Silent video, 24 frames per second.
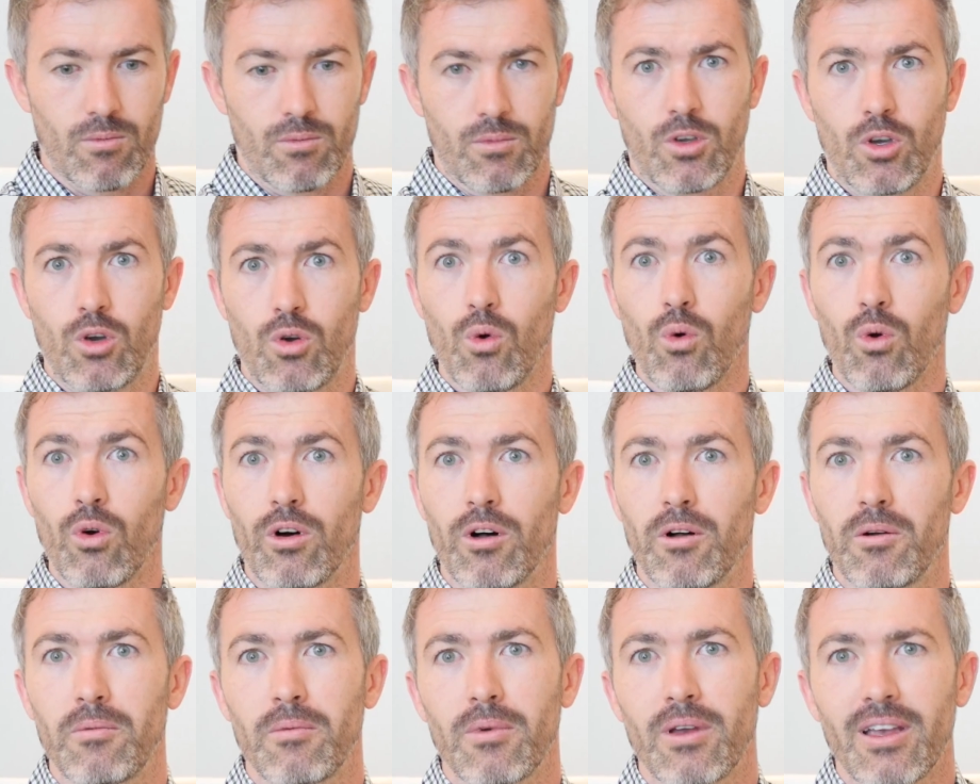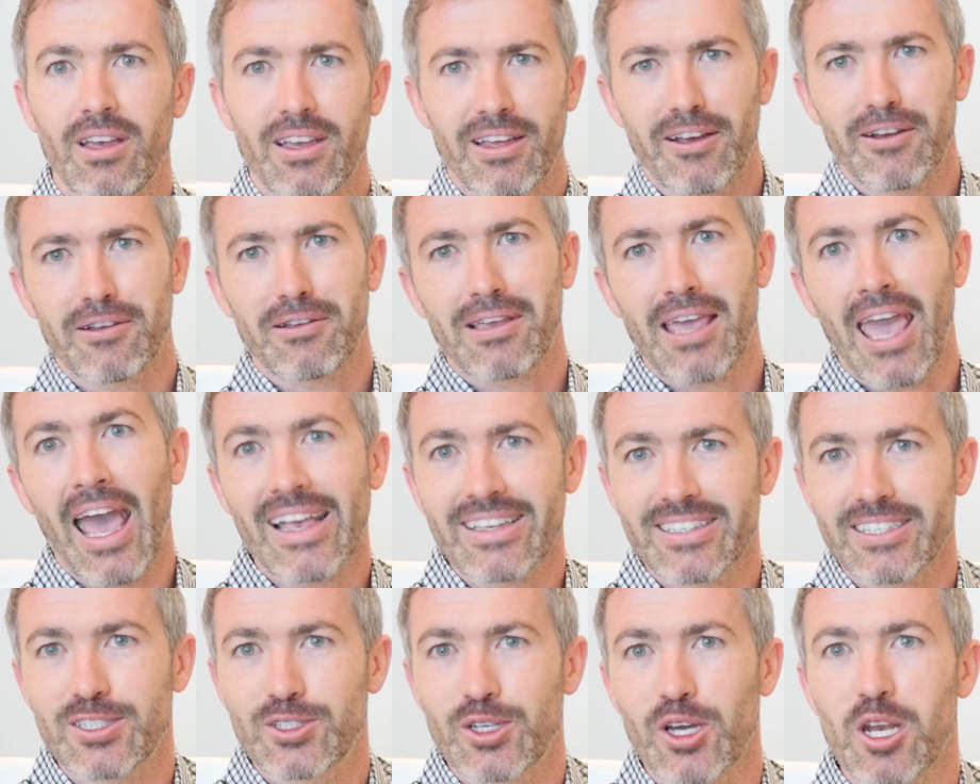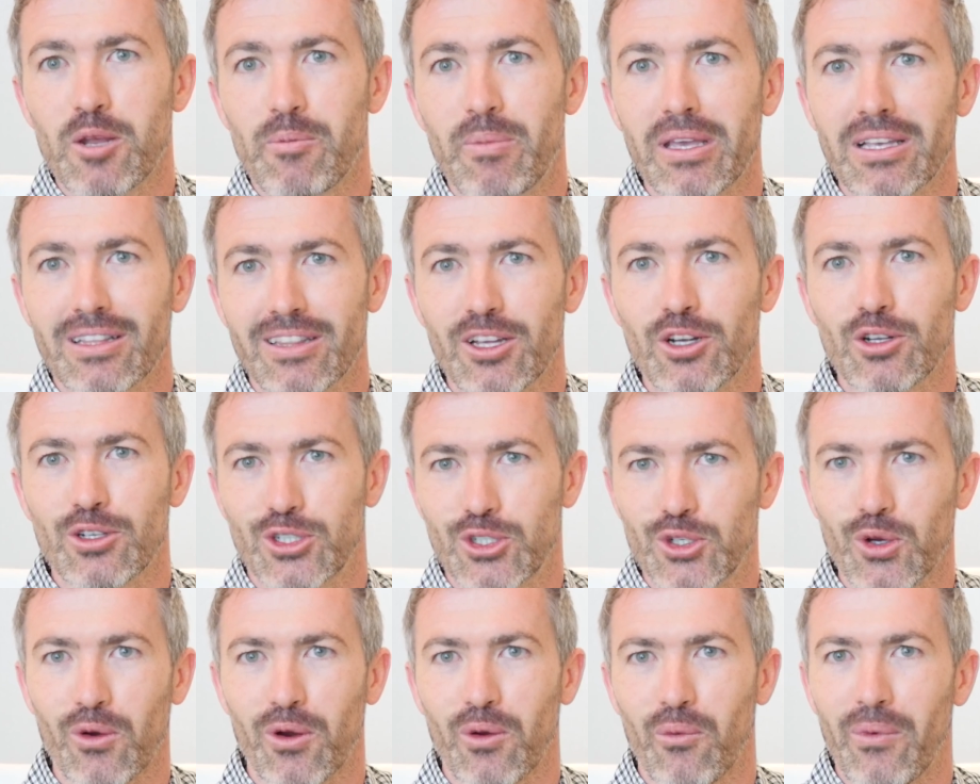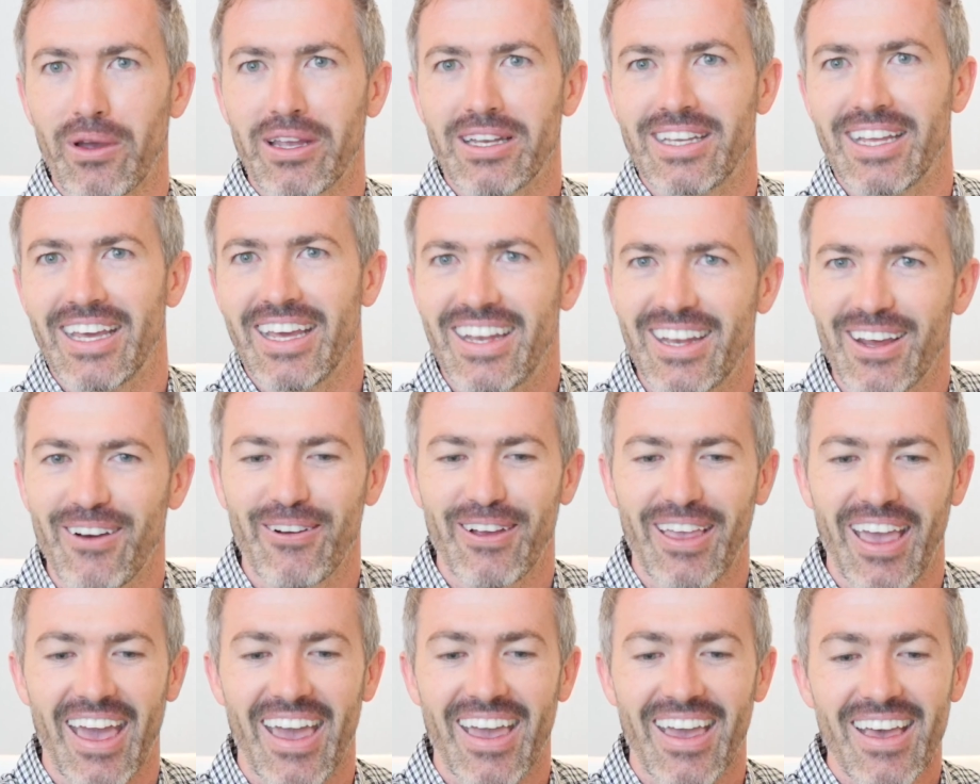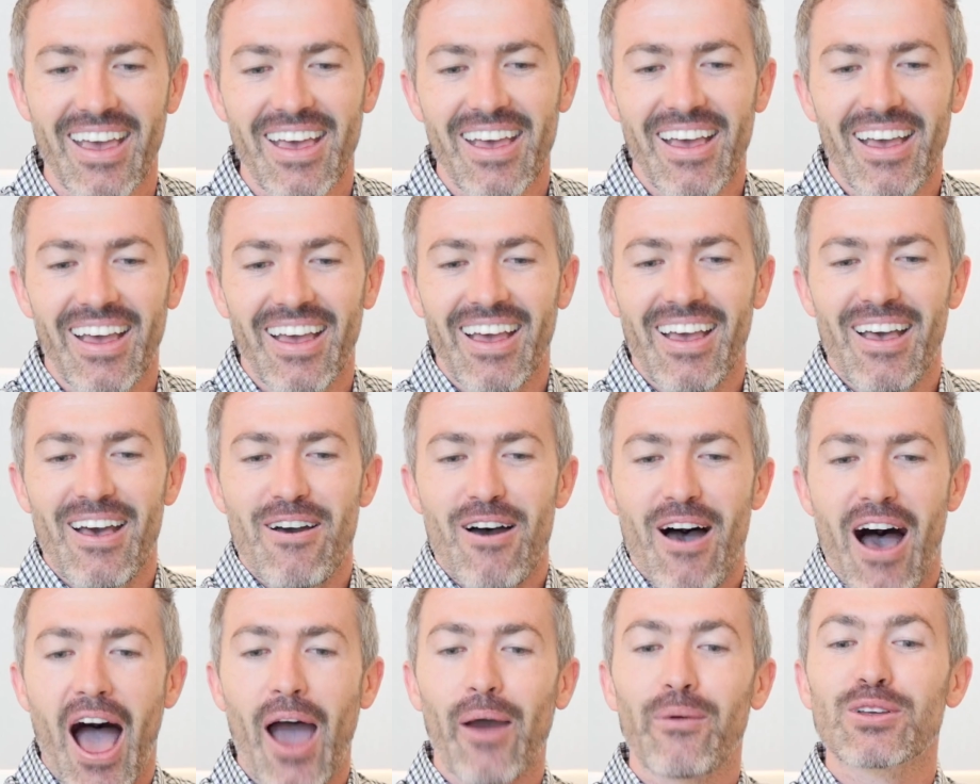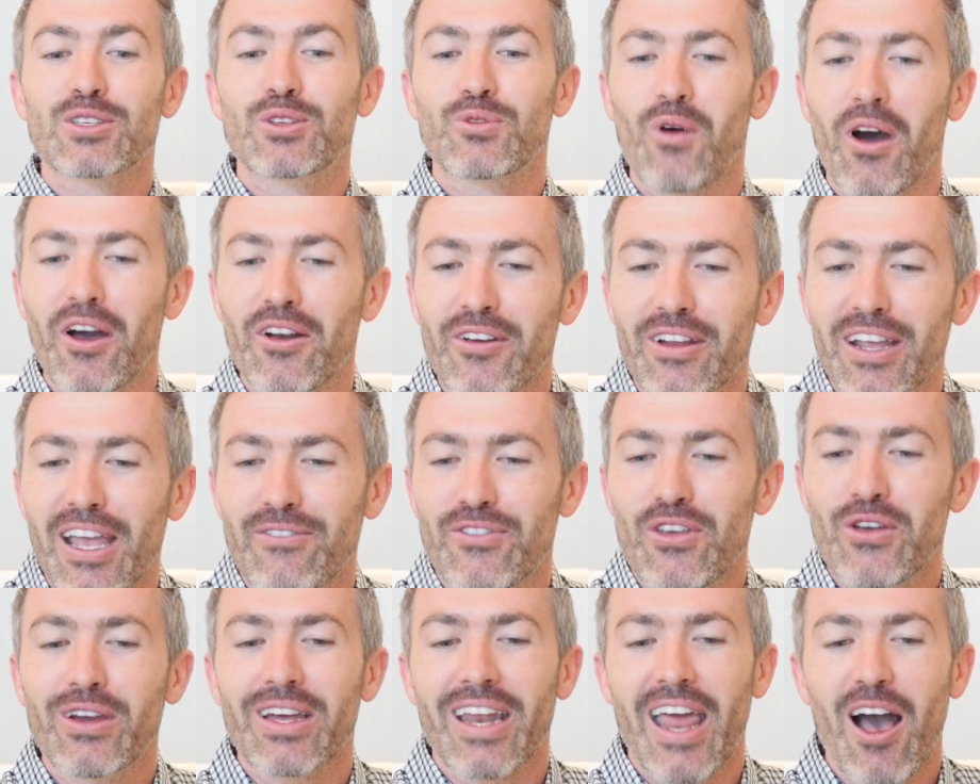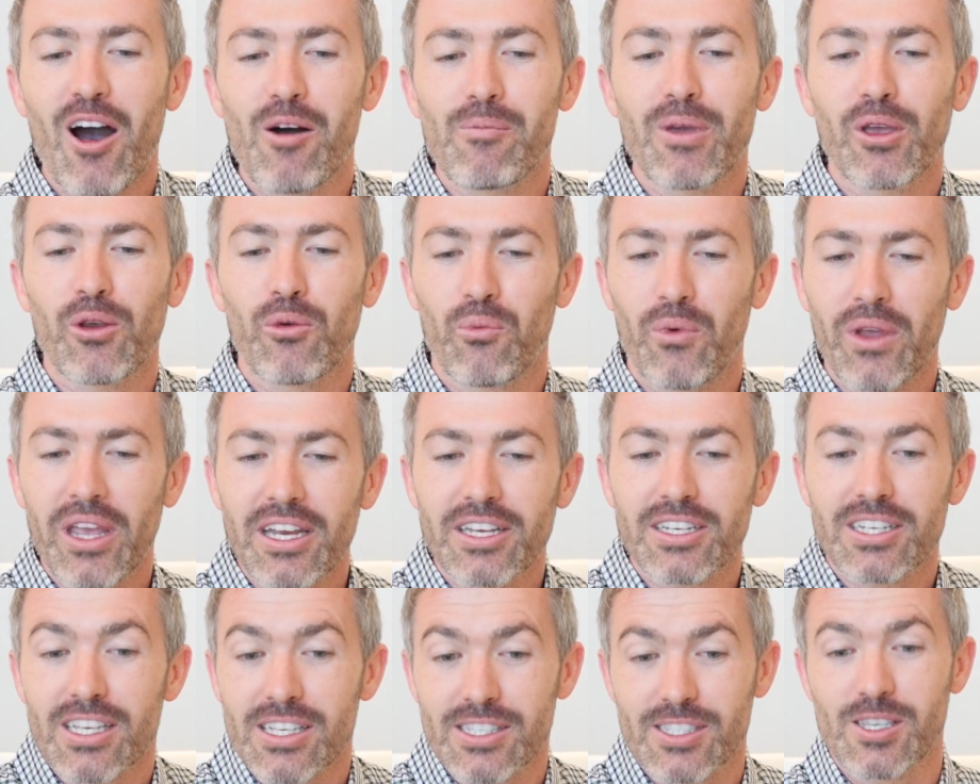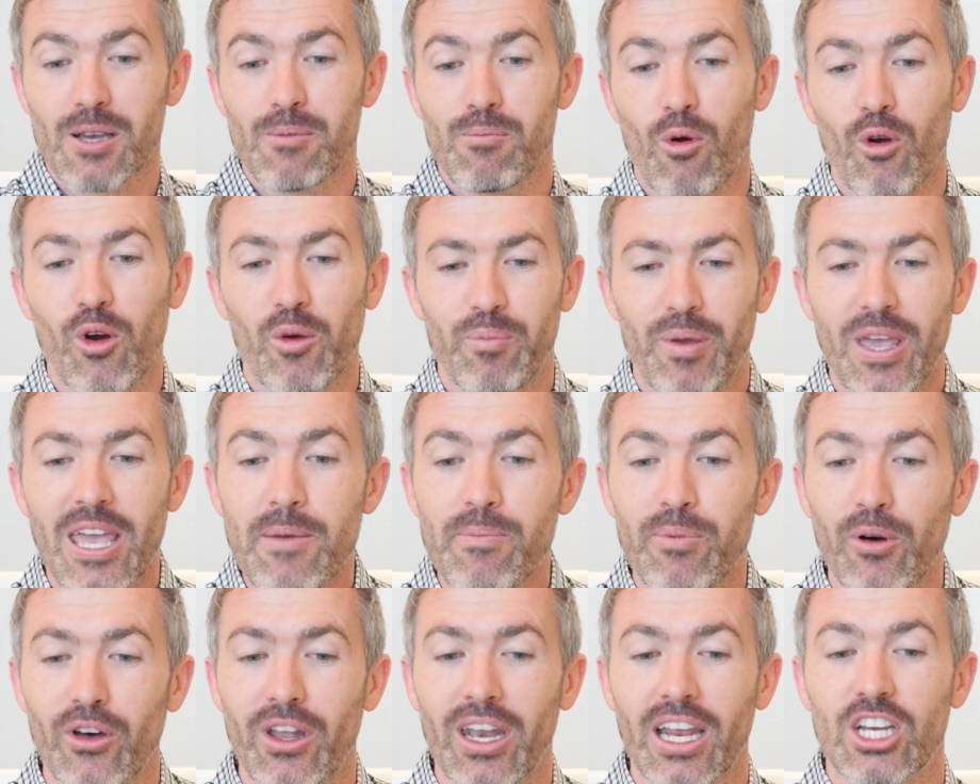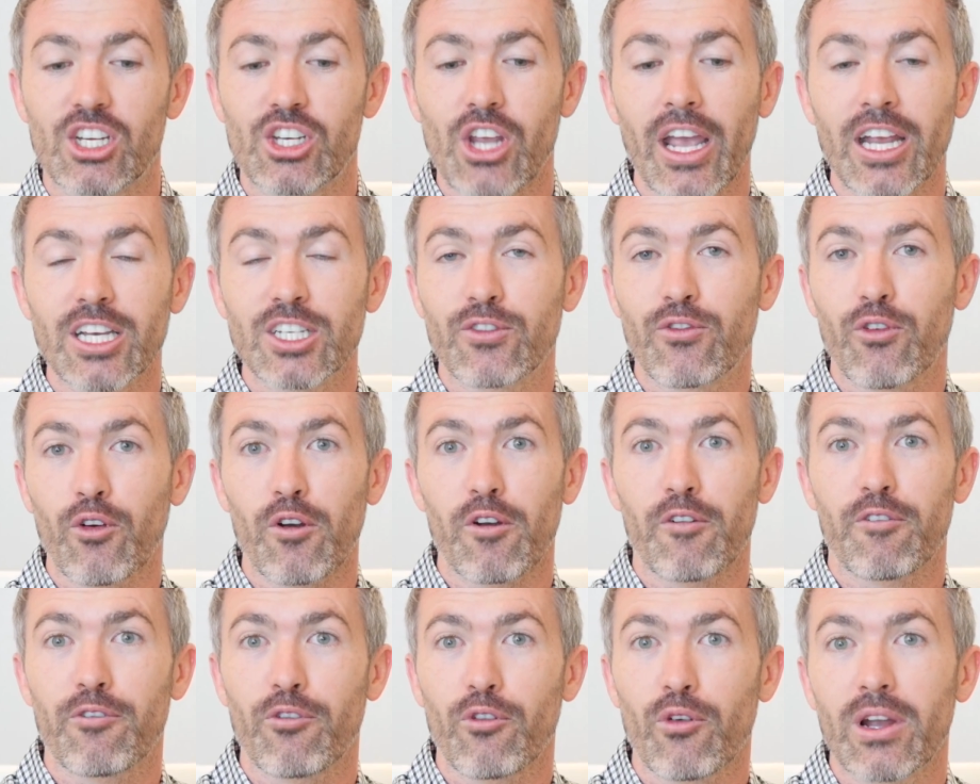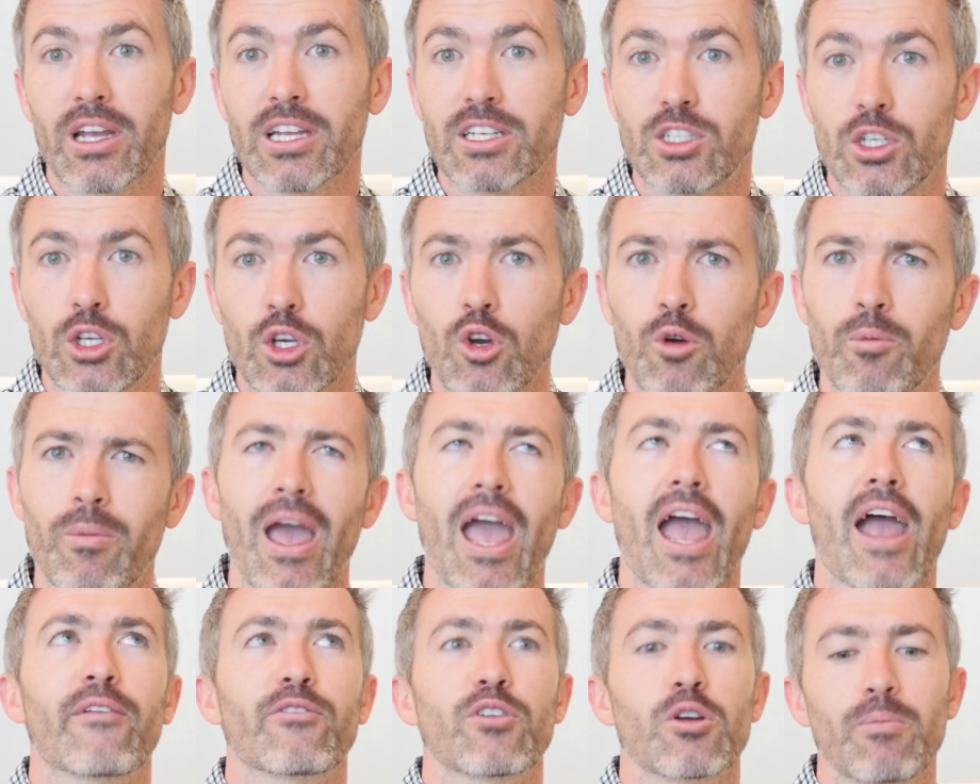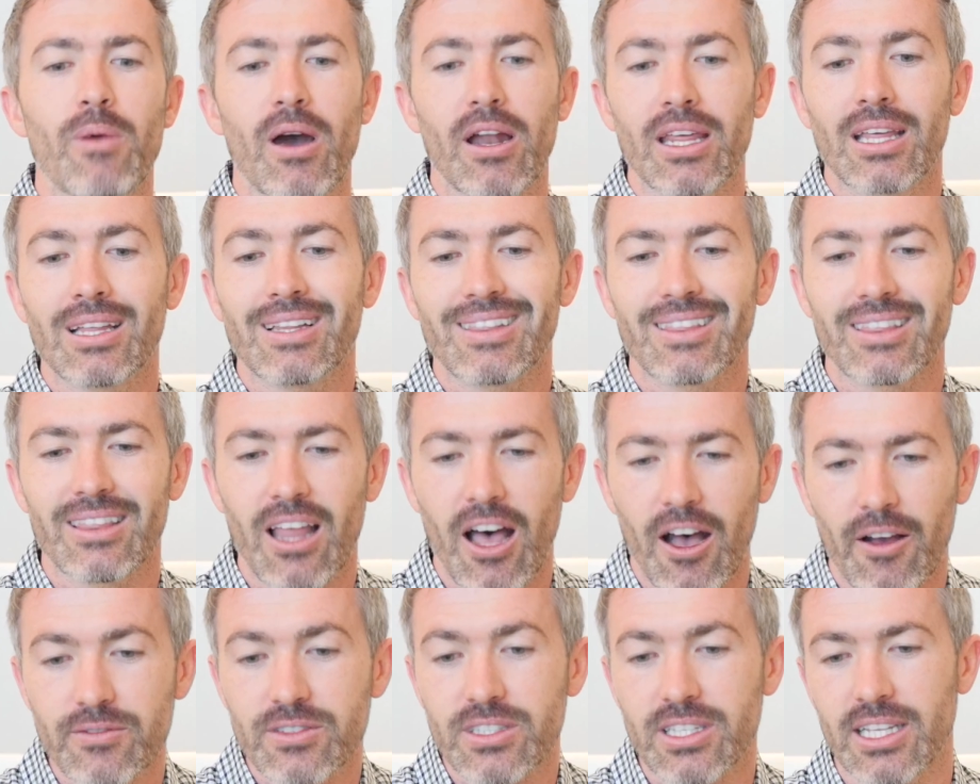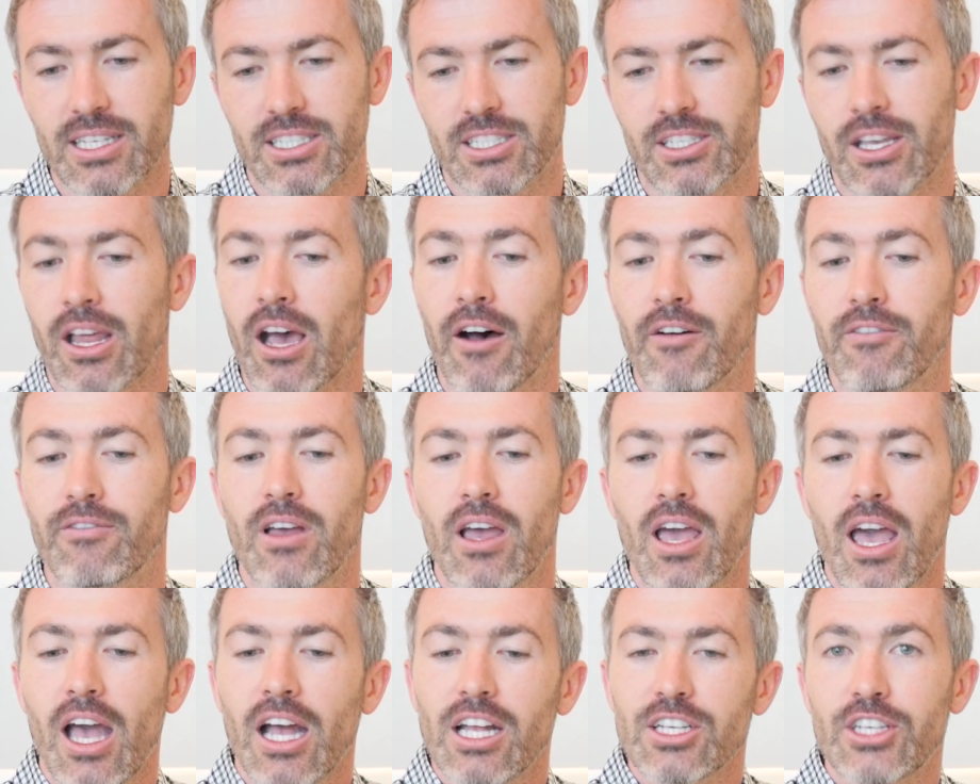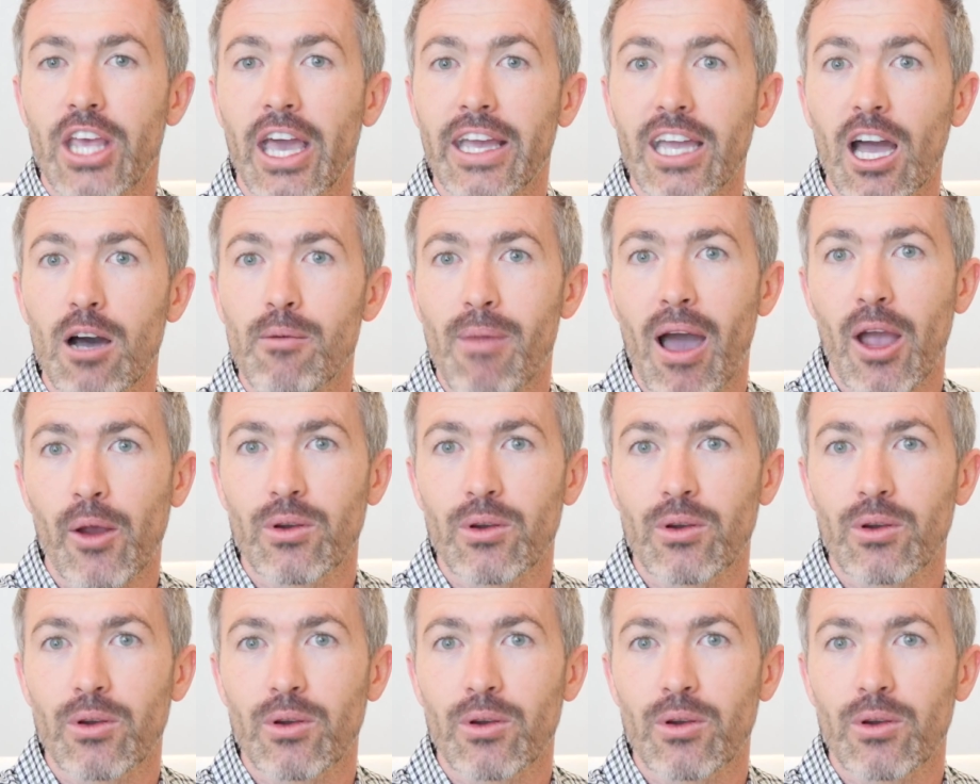Cool. Cassie's going to be a little short-winded, okay? I was wondering if you could help me reach some more people in exchange for a free tube. Everybody loves this stuff. Check out my